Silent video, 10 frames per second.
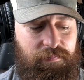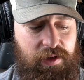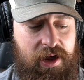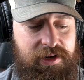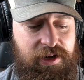
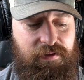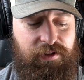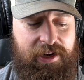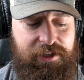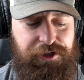the idea of
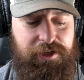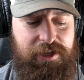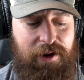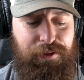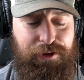like just
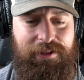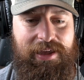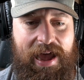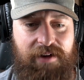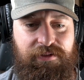how good
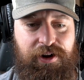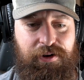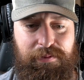they have it here.